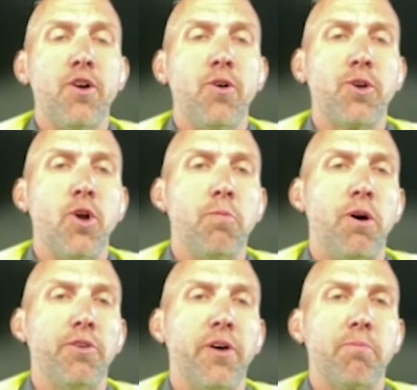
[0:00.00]
Idaho
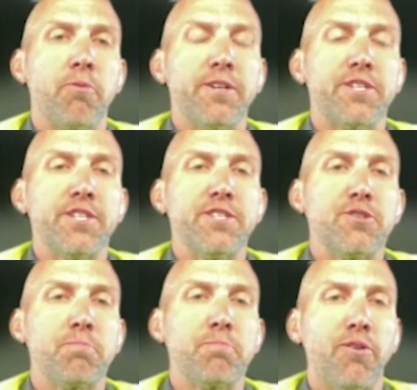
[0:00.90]
Cobalt Operations
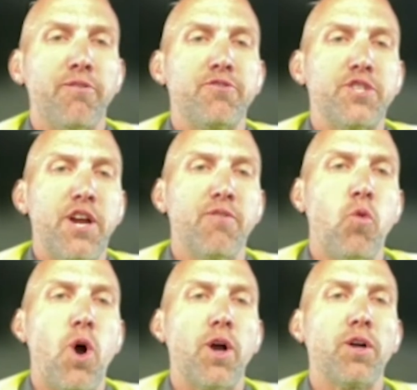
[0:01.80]
is part of
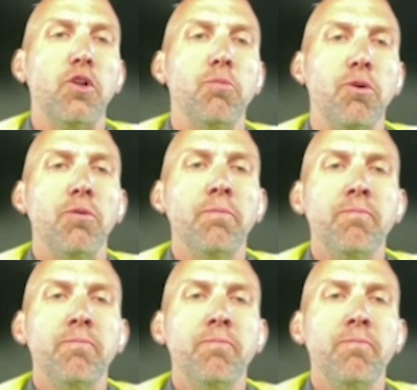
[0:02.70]
Jervois Global.